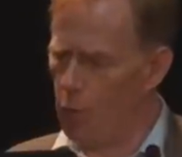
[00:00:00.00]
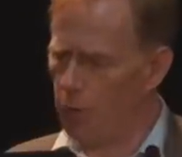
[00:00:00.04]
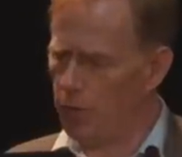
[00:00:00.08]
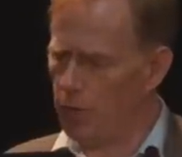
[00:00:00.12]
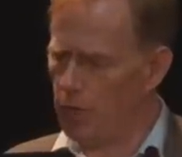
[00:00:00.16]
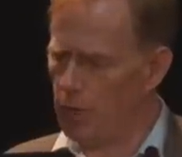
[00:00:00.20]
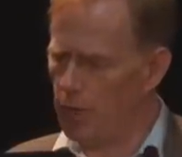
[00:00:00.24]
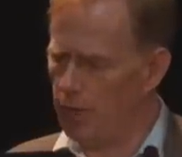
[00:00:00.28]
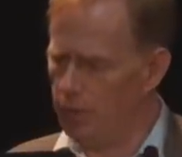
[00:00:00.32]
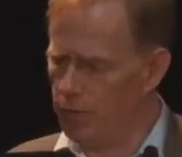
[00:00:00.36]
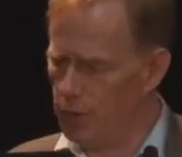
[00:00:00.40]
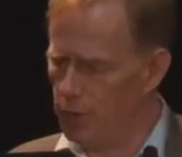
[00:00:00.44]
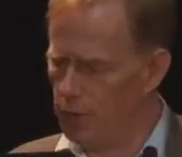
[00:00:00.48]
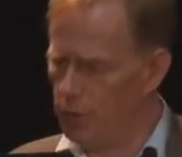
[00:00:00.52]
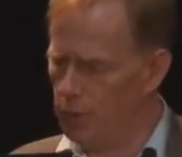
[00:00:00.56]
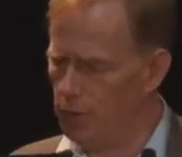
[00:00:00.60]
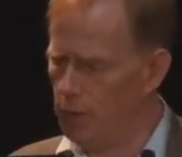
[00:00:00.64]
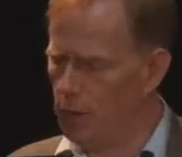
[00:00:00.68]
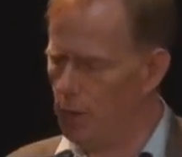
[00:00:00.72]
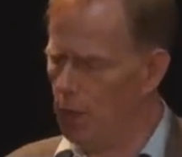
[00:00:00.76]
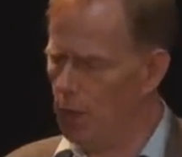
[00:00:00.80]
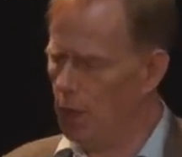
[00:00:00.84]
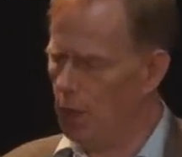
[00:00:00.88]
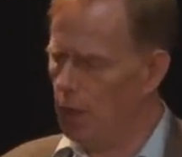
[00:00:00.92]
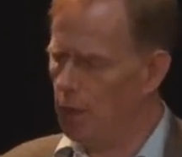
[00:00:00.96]
quoting a
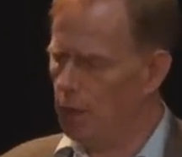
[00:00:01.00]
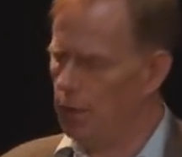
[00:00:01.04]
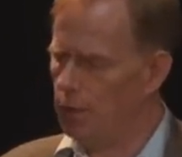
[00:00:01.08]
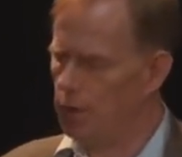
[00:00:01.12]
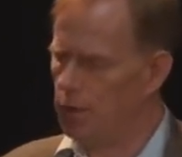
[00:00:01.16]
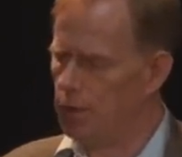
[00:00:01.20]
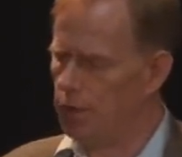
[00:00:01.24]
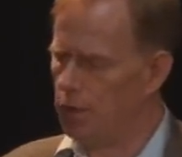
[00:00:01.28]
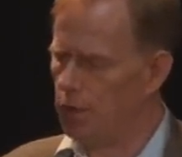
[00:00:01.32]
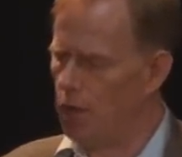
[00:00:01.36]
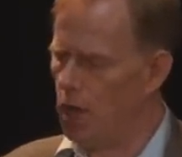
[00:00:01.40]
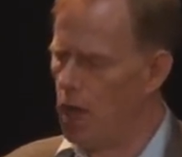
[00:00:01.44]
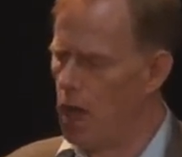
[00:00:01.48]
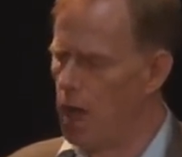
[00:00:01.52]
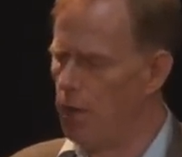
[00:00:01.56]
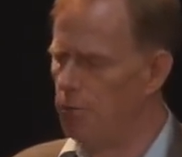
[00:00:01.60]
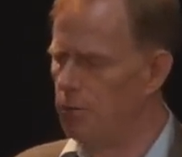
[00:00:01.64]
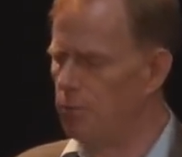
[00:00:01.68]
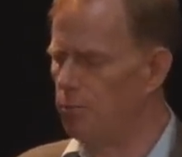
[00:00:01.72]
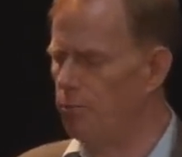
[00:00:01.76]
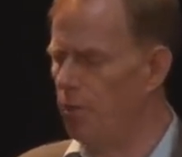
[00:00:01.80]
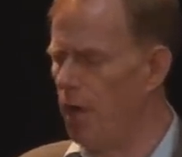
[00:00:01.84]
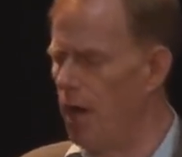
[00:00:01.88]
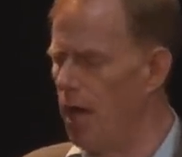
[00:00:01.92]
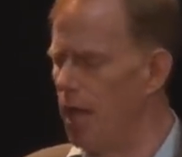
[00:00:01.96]
view
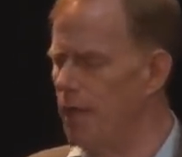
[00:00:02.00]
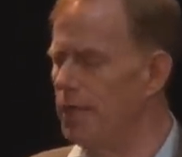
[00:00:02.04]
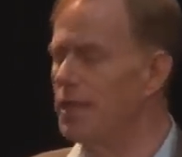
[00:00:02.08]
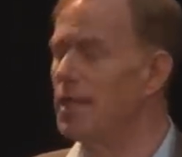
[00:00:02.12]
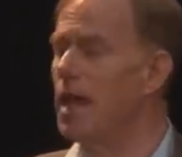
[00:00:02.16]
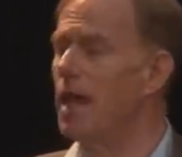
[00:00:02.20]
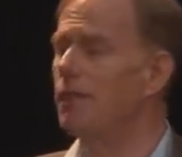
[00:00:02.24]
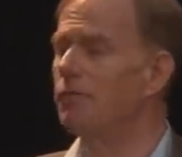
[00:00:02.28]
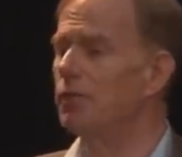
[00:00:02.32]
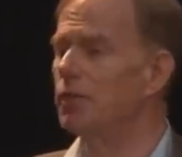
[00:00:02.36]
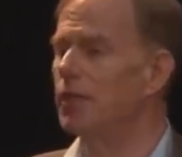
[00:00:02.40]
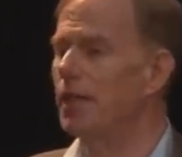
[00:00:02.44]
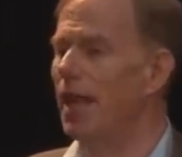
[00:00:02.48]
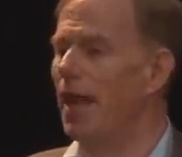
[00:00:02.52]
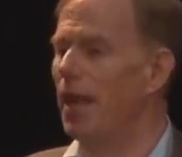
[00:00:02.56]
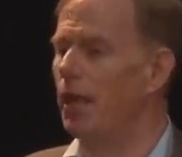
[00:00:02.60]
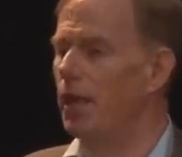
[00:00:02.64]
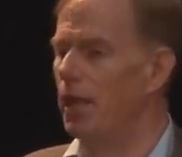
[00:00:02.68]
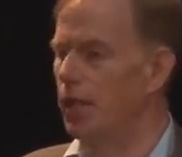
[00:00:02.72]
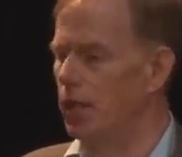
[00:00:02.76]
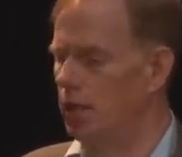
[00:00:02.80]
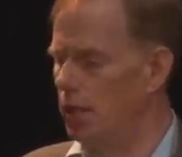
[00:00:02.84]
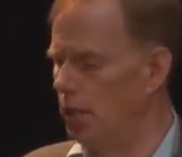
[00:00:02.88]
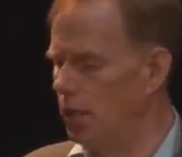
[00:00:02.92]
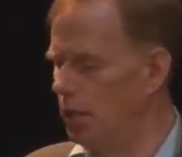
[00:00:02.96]
described by Kevin
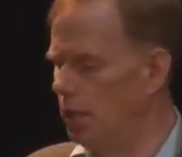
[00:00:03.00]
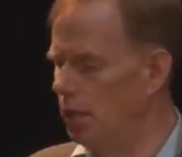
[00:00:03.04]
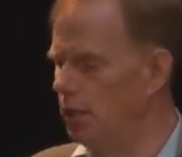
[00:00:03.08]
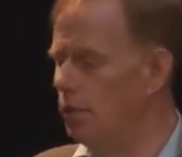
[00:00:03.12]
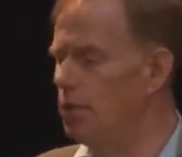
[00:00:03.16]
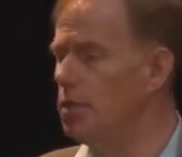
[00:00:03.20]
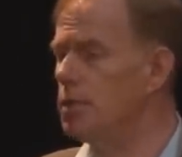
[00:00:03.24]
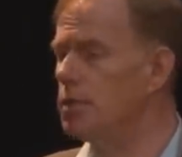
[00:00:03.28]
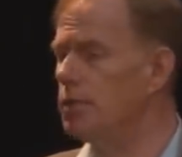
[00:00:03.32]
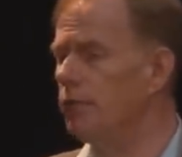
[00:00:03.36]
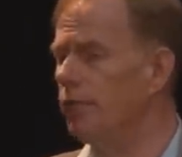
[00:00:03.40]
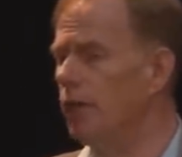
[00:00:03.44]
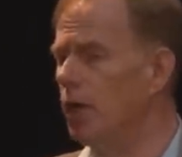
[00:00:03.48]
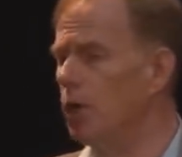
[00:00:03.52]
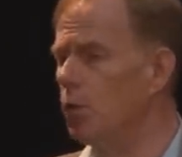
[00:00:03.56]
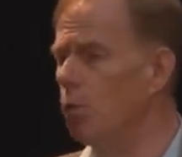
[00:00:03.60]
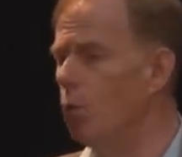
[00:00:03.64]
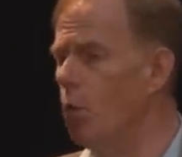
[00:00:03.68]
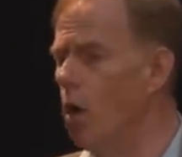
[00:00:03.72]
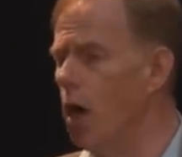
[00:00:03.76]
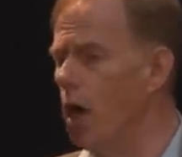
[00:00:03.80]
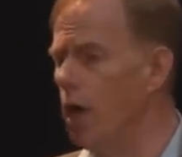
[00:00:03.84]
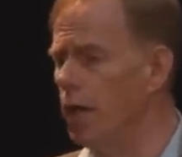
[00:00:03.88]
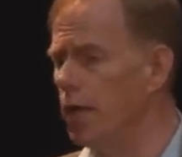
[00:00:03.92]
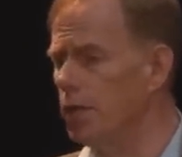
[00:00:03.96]
Kelly, who is a very
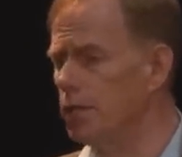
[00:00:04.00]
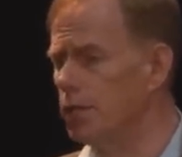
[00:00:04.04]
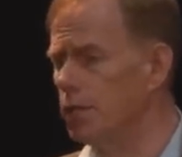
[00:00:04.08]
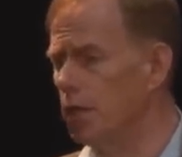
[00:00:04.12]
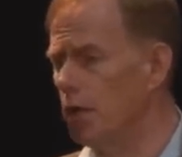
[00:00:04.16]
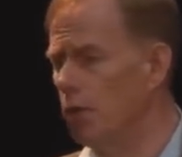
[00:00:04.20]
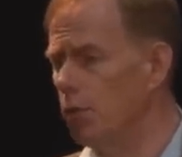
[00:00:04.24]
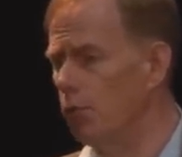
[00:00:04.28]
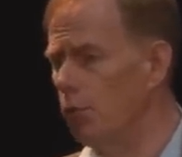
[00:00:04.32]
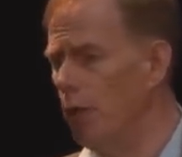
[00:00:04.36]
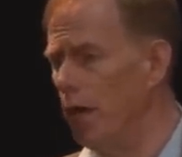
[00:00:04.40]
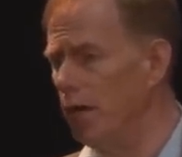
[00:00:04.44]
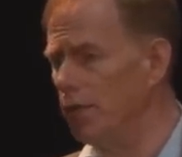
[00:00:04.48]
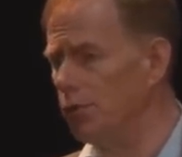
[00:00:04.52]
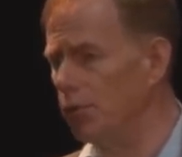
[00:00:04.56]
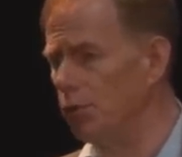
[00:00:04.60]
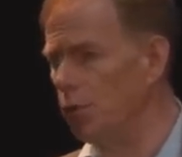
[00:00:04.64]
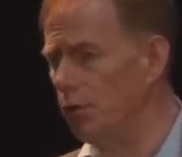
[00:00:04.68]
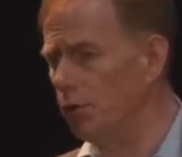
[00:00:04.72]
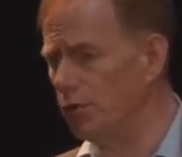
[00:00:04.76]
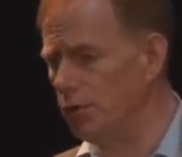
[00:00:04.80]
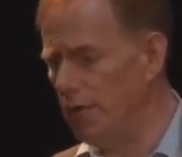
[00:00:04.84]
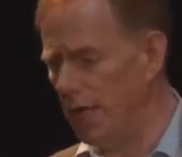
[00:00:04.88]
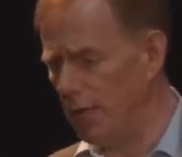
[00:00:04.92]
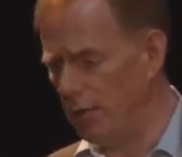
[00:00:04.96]
wise
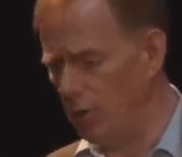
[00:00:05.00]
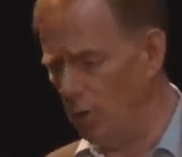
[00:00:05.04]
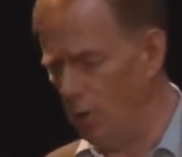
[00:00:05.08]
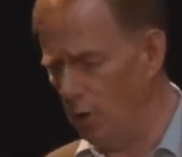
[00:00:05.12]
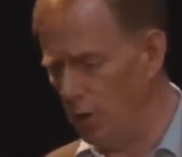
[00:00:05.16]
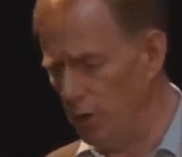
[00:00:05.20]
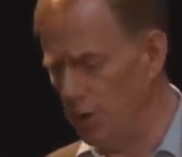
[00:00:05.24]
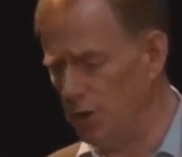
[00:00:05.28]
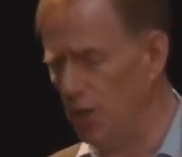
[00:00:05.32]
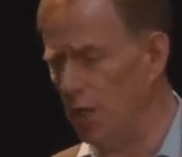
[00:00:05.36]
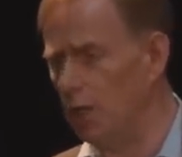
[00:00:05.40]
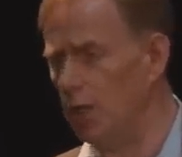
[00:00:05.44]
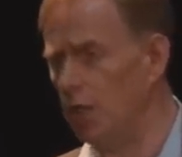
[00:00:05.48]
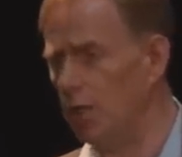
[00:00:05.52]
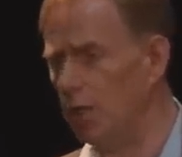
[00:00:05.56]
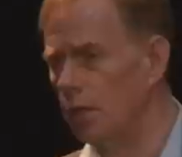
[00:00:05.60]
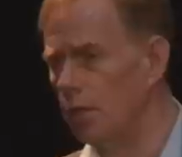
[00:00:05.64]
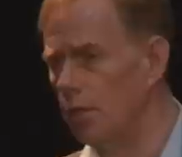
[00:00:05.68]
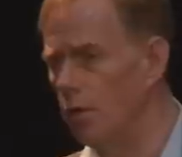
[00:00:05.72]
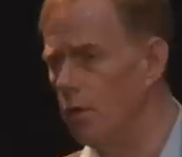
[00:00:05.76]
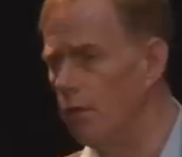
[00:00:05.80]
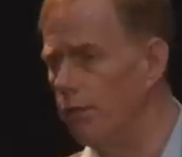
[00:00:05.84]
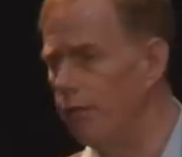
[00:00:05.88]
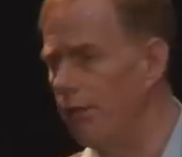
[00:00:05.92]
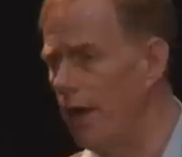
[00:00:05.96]
writer on technology, the
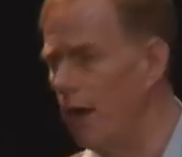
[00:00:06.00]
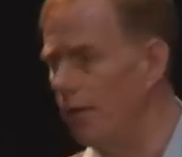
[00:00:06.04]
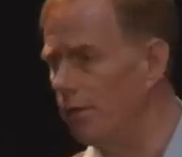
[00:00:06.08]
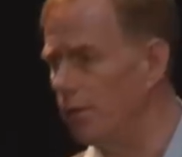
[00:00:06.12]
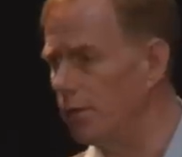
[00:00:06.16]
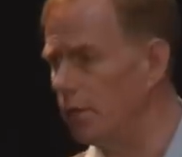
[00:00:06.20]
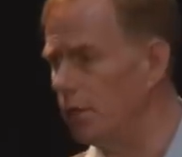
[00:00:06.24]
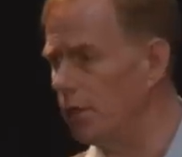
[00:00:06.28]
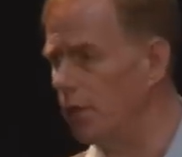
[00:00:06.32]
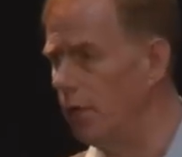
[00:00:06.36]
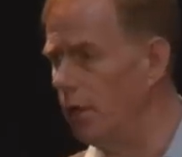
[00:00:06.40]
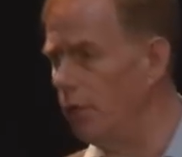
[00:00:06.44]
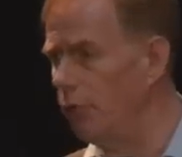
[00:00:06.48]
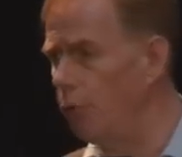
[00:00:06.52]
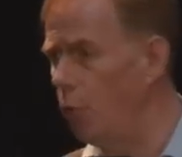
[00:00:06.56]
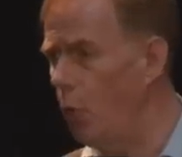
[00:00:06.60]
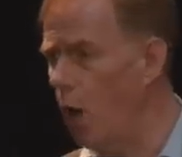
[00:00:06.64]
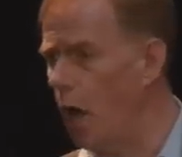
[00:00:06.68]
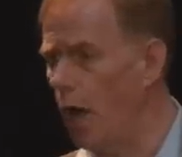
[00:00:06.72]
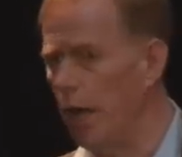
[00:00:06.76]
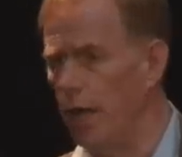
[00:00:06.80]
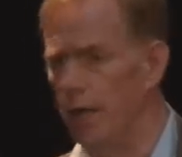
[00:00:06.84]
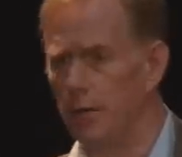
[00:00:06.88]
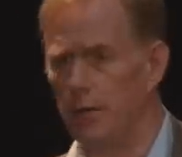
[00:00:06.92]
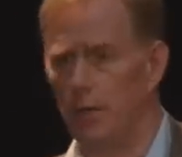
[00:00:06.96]
co-founder of
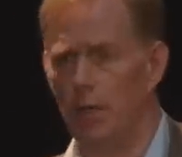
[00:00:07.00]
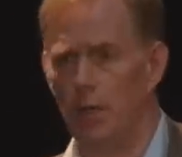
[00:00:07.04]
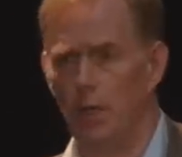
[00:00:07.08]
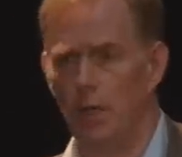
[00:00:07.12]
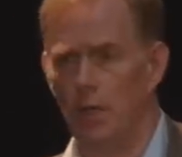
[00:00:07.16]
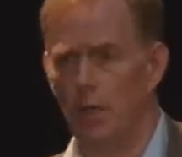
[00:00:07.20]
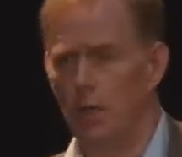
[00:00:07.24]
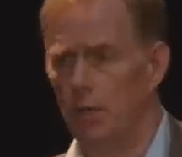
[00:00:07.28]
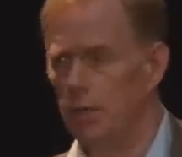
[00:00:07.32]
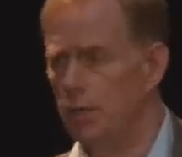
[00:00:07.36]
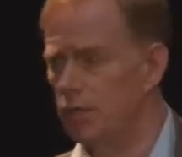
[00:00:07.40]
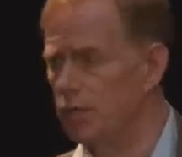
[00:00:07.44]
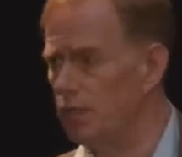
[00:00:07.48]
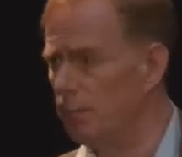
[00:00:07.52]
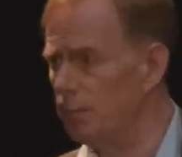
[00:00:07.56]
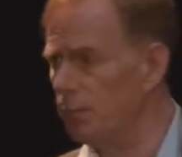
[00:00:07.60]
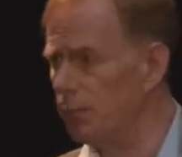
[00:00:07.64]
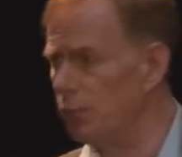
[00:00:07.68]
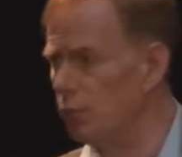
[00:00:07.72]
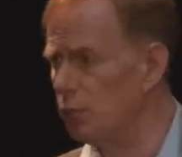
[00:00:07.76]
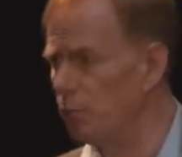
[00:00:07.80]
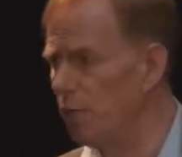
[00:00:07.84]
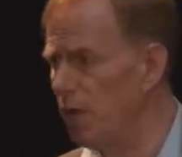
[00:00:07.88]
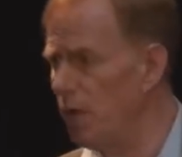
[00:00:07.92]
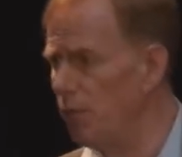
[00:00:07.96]
Wired, that some
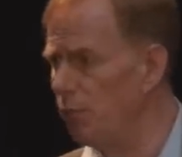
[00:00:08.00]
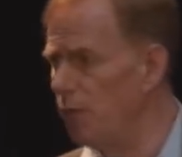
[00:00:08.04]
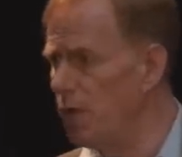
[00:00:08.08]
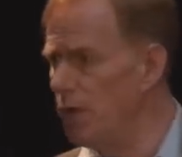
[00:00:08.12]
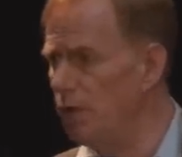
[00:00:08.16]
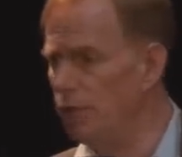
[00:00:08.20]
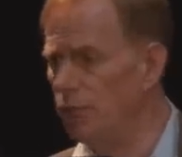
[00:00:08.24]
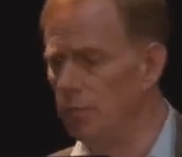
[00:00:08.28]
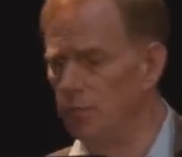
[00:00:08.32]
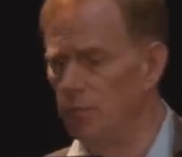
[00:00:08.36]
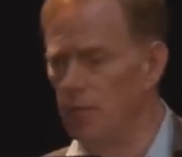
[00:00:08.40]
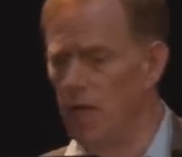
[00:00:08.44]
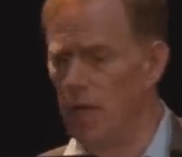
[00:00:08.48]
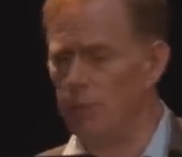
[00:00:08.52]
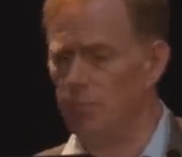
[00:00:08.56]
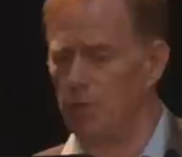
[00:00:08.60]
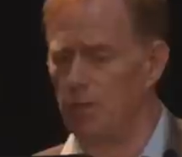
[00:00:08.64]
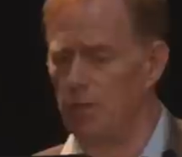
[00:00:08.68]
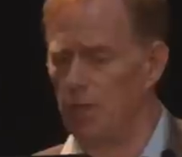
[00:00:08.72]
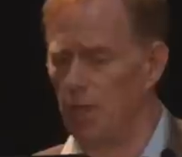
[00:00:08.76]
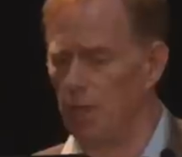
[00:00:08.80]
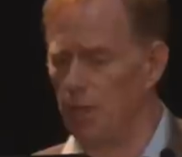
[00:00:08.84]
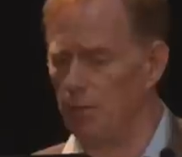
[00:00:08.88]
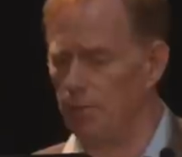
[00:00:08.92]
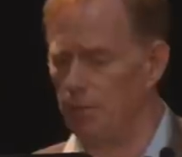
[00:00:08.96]
of you may read from time to
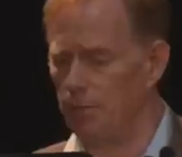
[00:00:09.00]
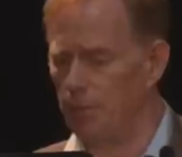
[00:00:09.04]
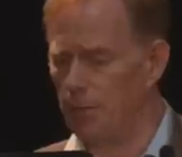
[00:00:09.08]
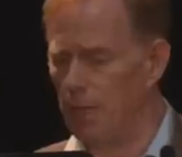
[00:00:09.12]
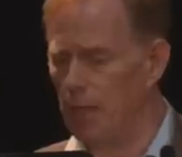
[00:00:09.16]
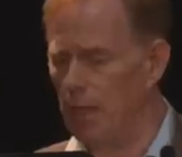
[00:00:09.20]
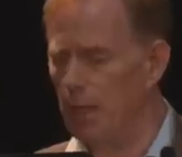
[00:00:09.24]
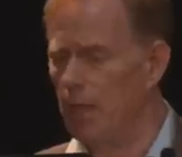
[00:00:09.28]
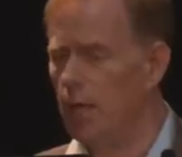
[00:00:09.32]
time.